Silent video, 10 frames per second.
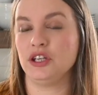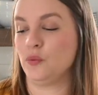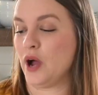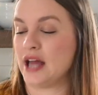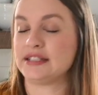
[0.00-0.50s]
you
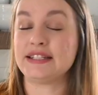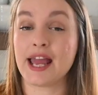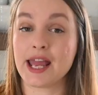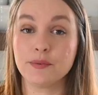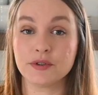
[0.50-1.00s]
want a
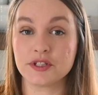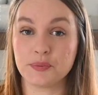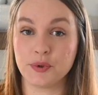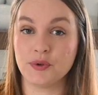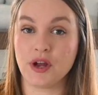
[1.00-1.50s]

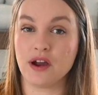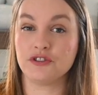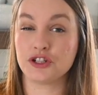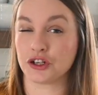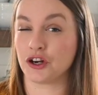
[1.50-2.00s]
tablespoon of
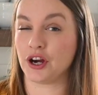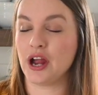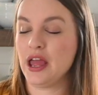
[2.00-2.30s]
sugar.